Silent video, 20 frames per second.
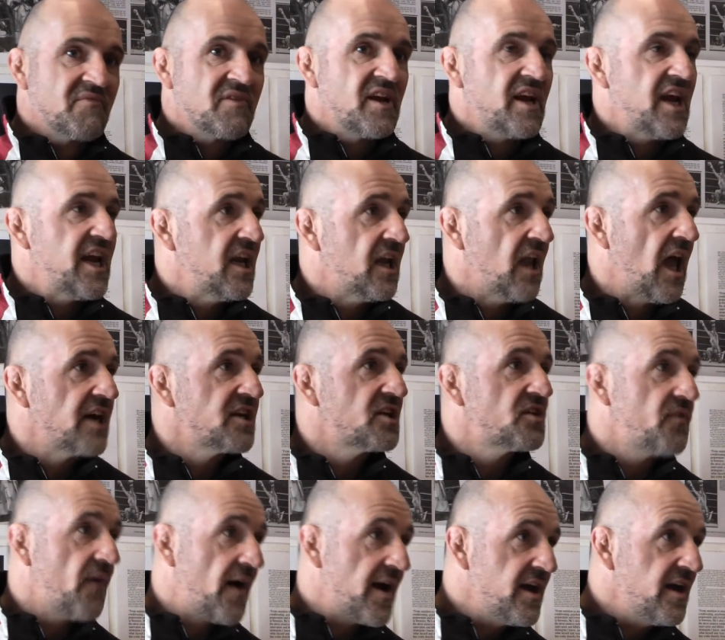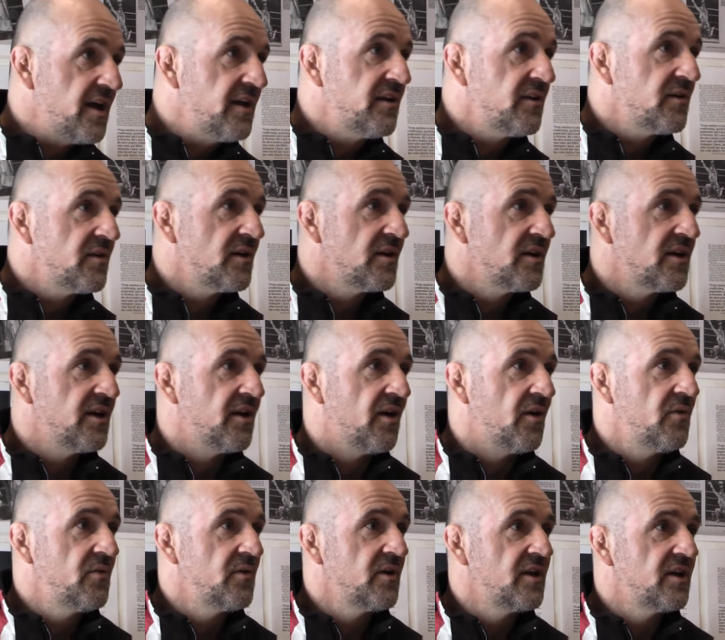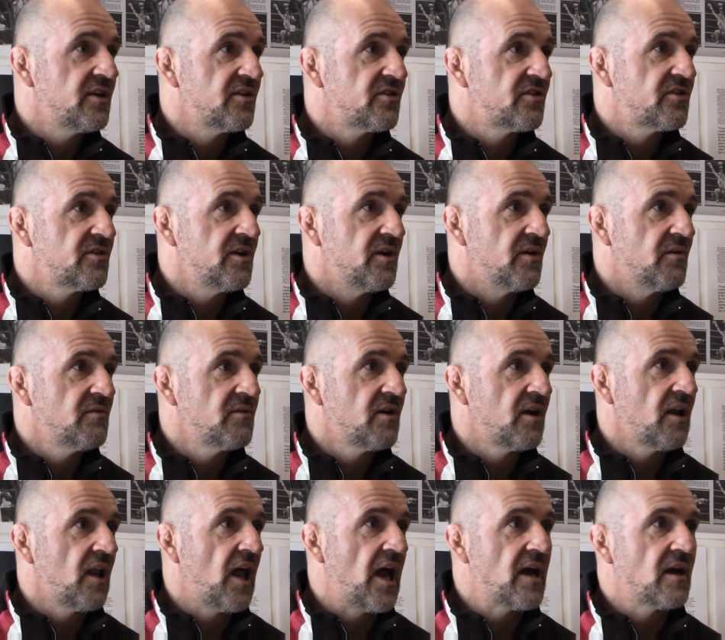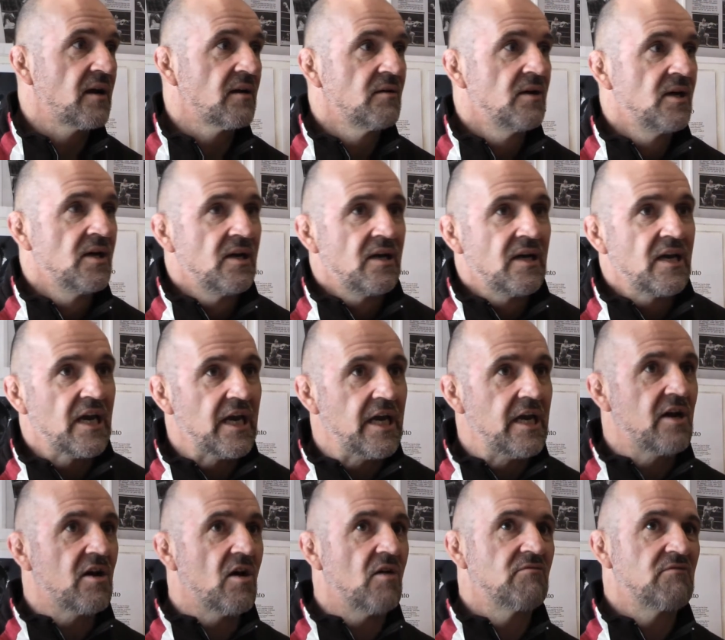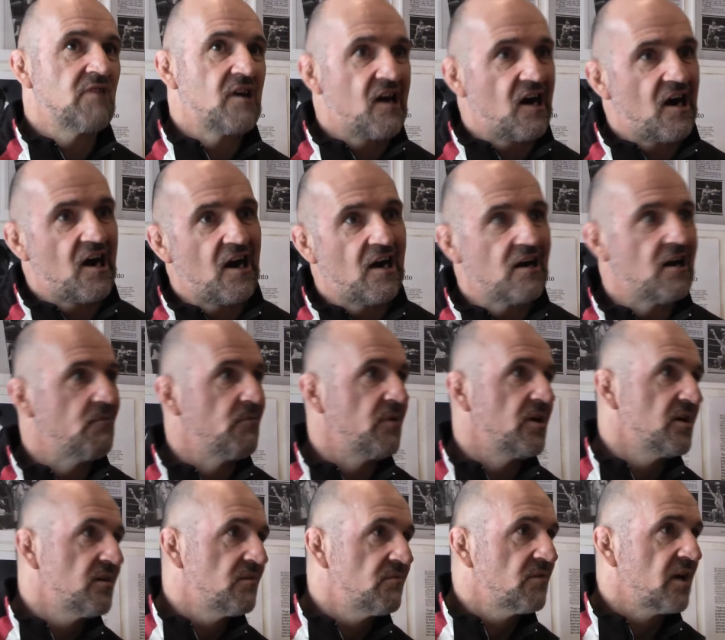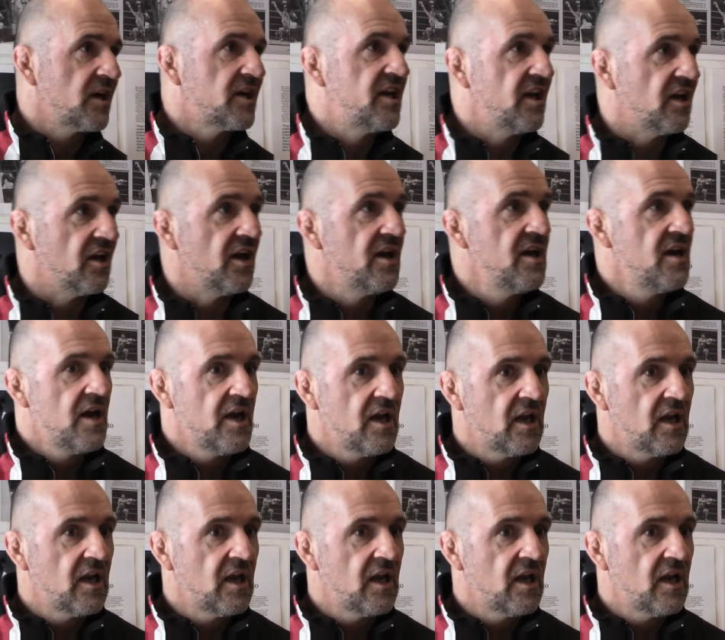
He, he likes fighting. You know, it's, you know, not like ego, rah, I'm a, a killer.